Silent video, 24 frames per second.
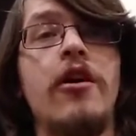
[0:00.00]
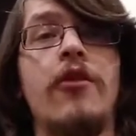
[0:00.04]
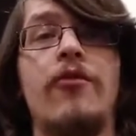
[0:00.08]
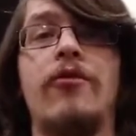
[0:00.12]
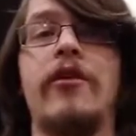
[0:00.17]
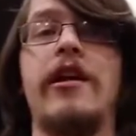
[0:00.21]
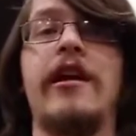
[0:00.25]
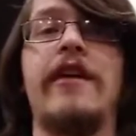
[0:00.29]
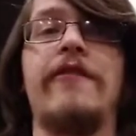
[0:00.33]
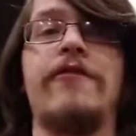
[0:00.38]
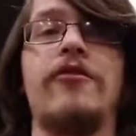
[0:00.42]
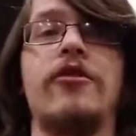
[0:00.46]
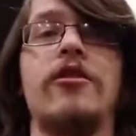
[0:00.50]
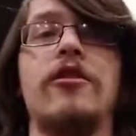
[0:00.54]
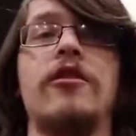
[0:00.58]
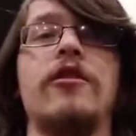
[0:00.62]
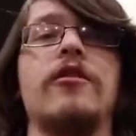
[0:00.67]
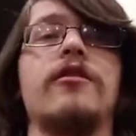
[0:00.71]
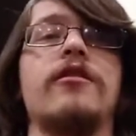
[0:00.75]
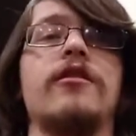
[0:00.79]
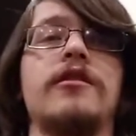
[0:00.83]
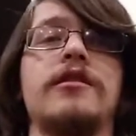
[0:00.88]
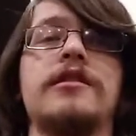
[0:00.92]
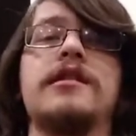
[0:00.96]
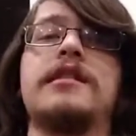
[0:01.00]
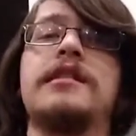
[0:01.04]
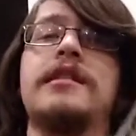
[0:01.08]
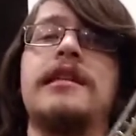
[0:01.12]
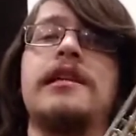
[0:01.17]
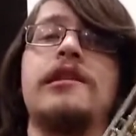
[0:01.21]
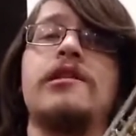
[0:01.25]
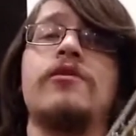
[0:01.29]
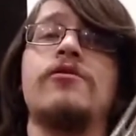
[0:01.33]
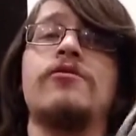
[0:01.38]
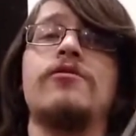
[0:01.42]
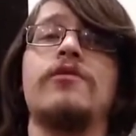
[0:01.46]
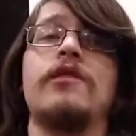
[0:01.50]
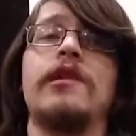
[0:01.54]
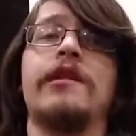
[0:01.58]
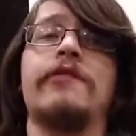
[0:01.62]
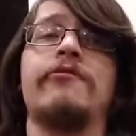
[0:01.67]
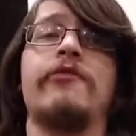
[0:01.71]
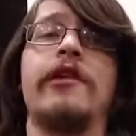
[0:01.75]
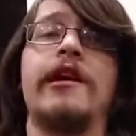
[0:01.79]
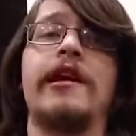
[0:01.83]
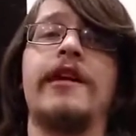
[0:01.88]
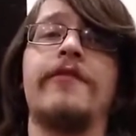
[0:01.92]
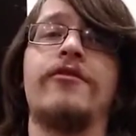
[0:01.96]
Right after the C note
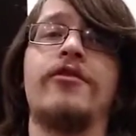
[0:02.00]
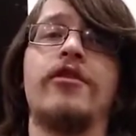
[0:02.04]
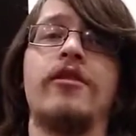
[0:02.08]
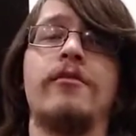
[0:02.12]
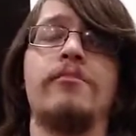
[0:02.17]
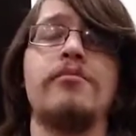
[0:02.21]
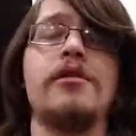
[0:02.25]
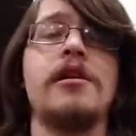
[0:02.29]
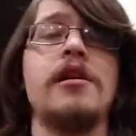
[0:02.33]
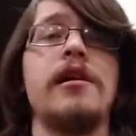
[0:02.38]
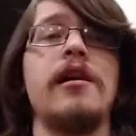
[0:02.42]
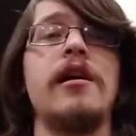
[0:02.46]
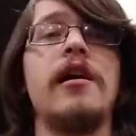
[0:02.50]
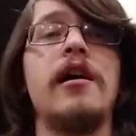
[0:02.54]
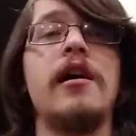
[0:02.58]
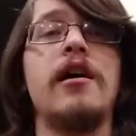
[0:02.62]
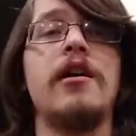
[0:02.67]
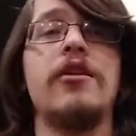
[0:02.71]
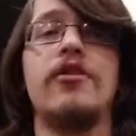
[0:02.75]
and right after the B.